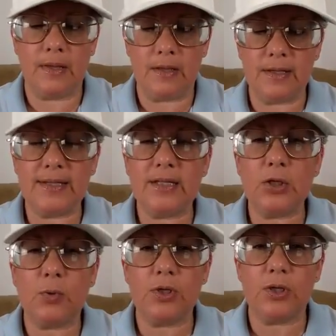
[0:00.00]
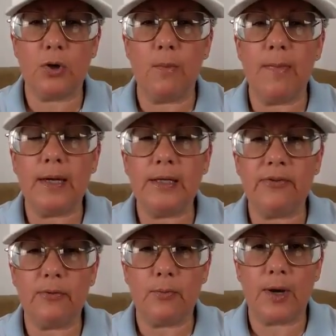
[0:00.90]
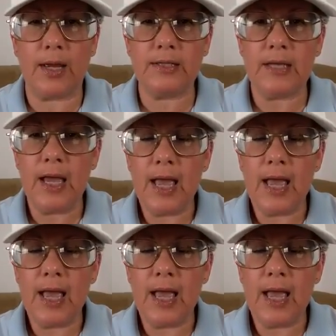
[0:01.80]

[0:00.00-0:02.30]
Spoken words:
situation, there are many different brands,